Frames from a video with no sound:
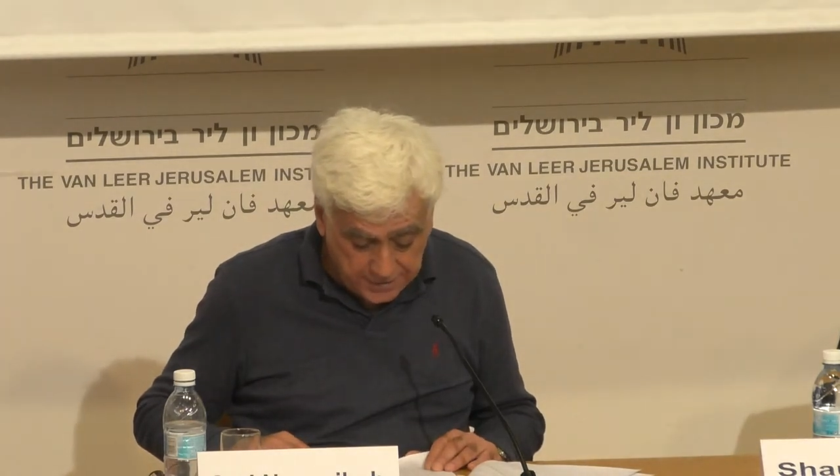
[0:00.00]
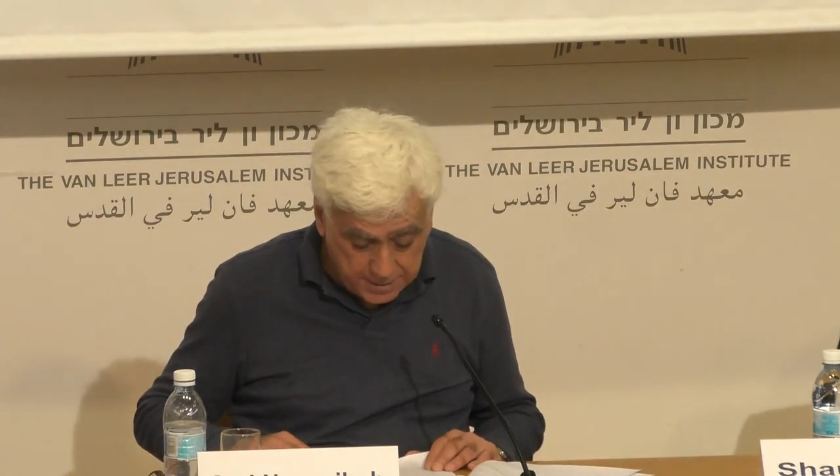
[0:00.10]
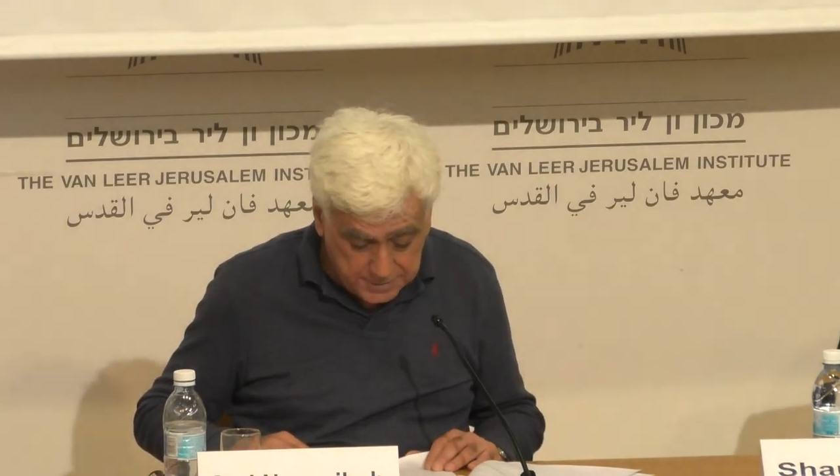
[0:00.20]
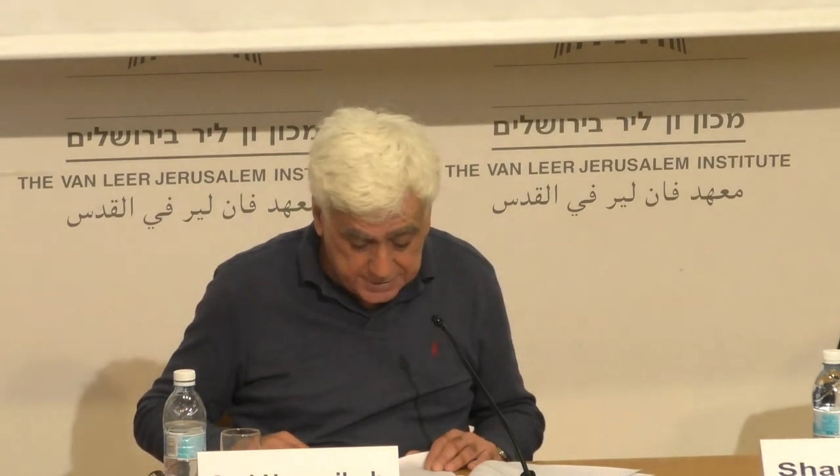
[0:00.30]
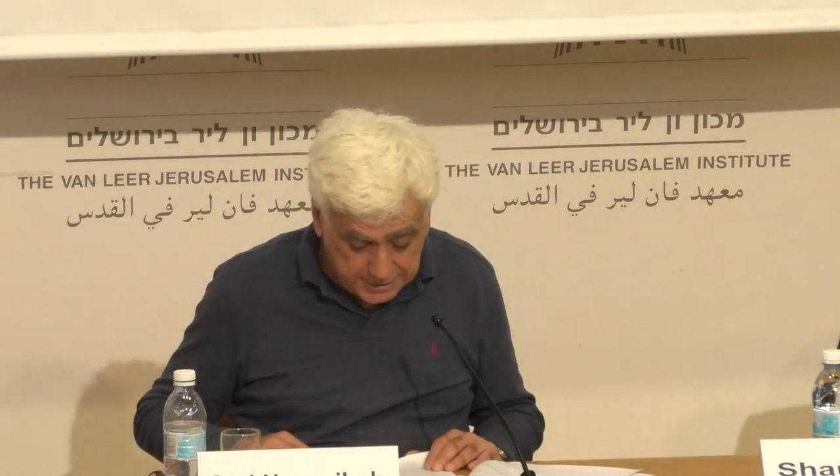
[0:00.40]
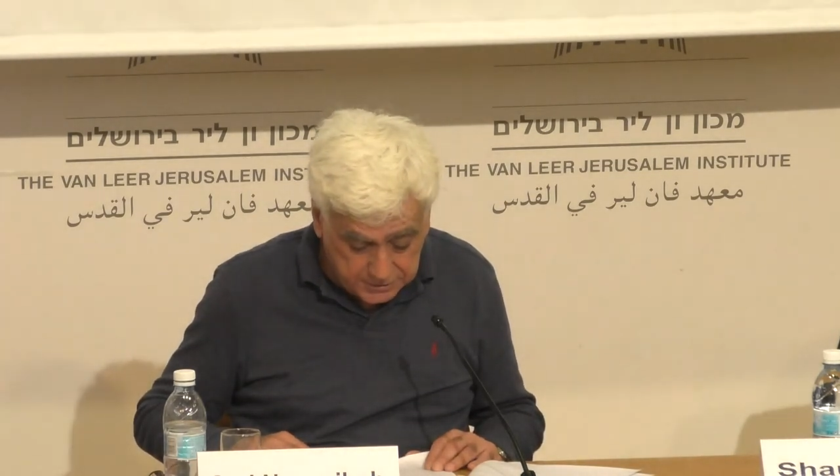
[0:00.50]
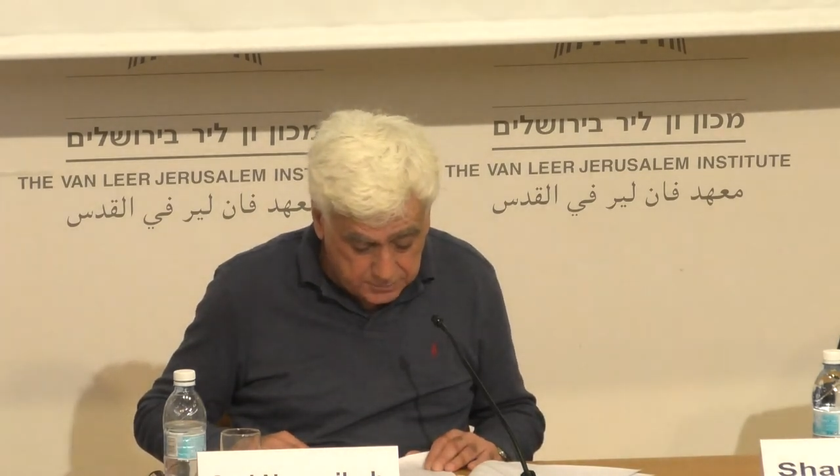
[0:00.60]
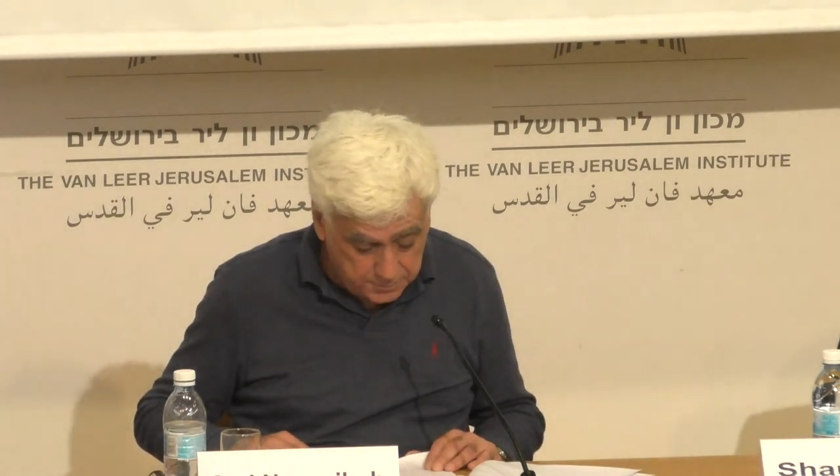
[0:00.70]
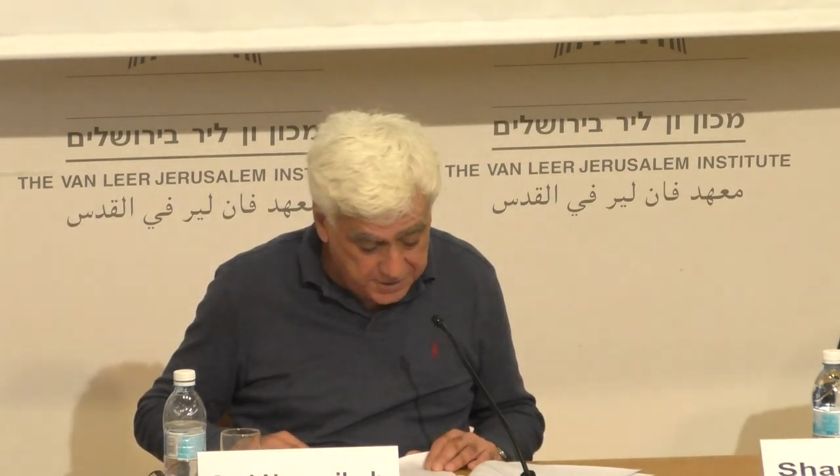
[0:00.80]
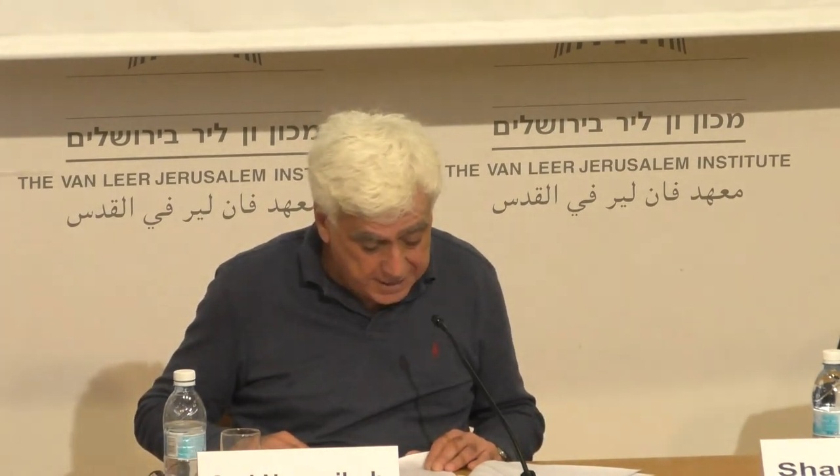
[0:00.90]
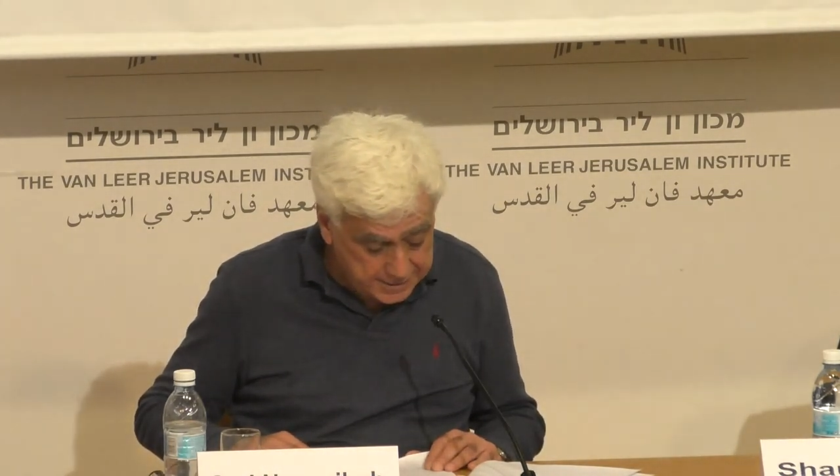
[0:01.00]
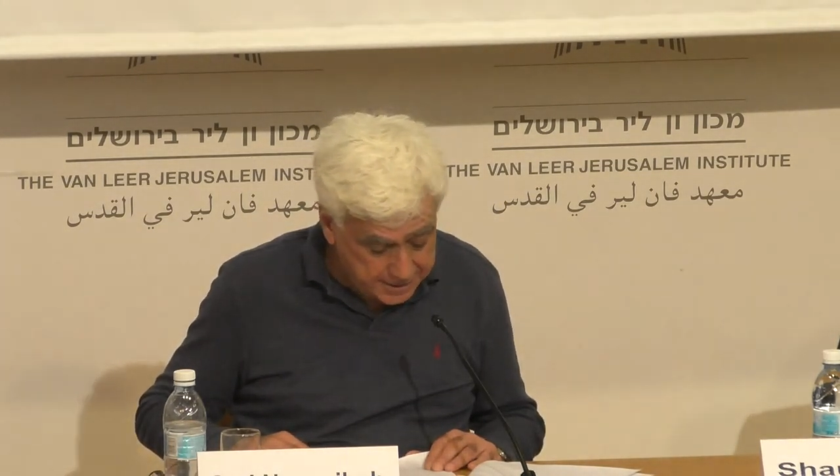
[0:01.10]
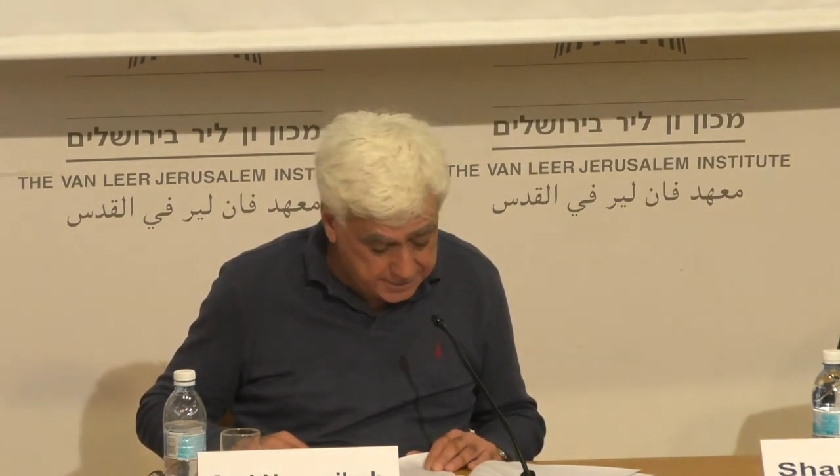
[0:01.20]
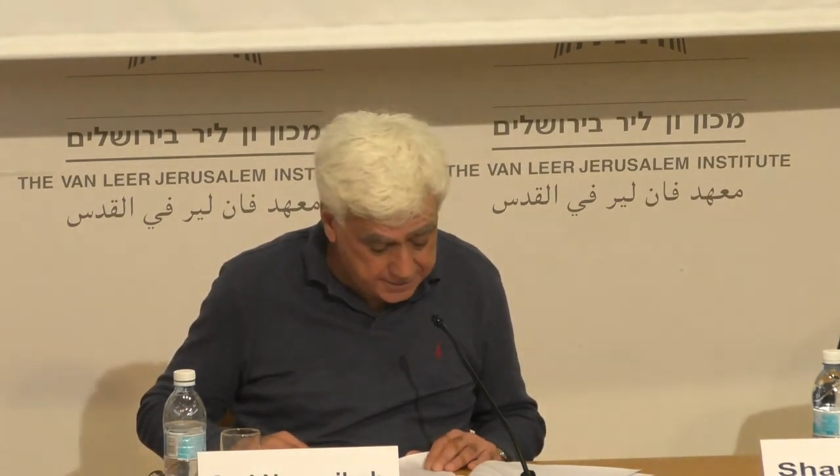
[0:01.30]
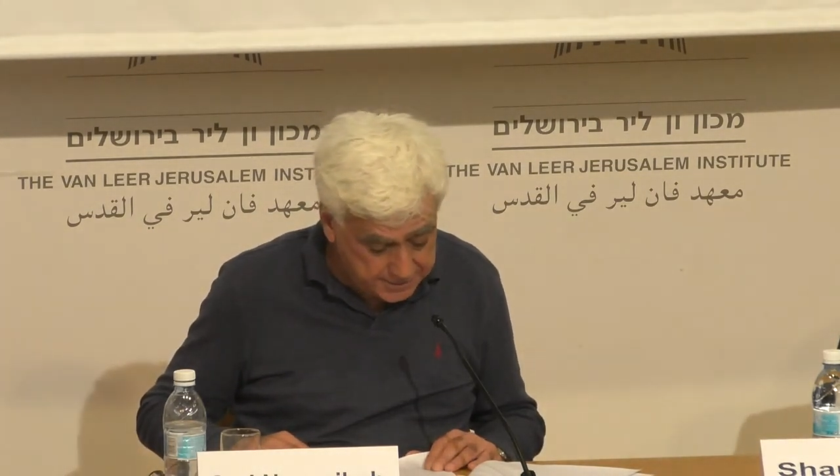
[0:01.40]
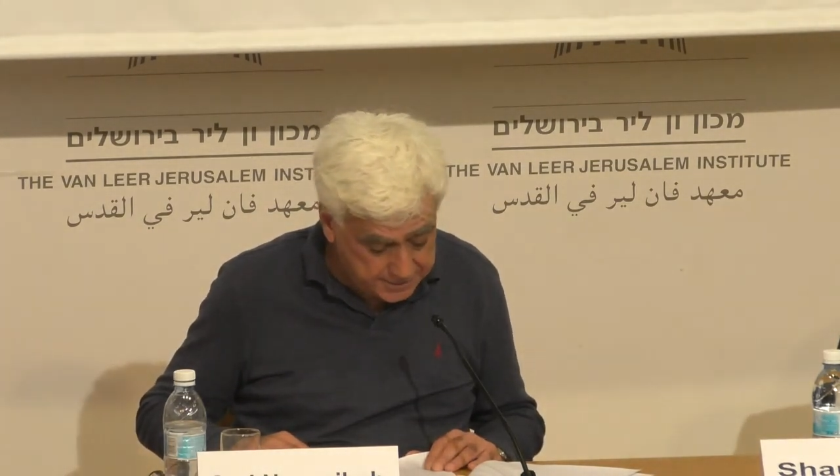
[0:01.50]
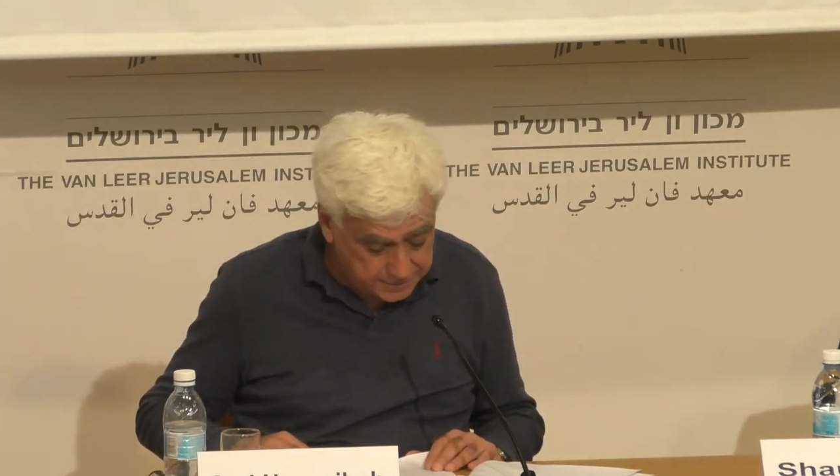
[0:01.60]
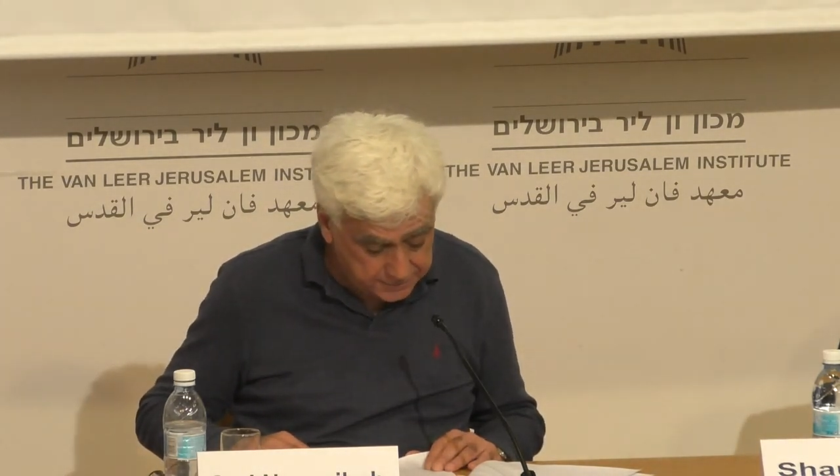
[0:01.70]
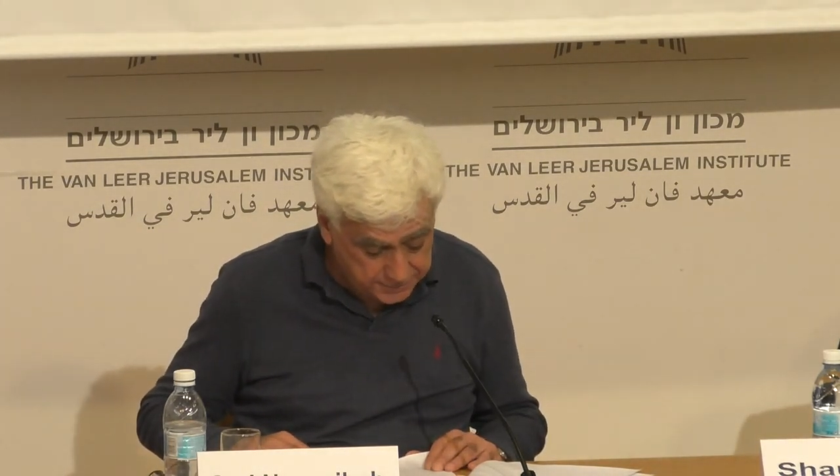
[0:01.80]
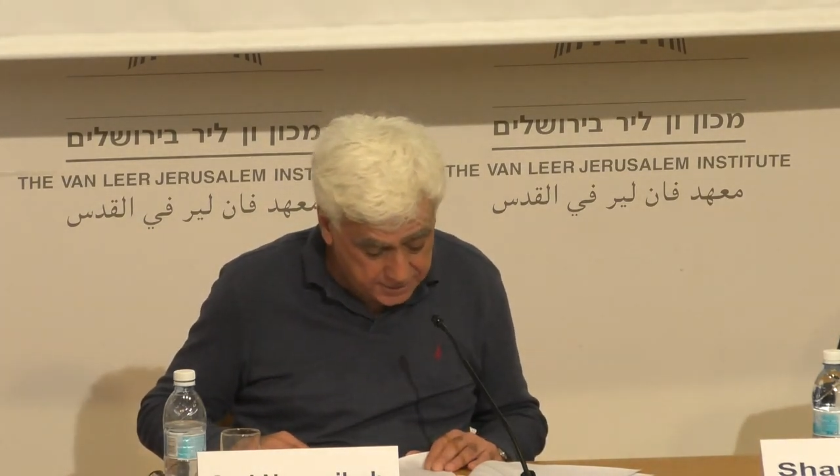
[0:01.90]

famous dictum validates itself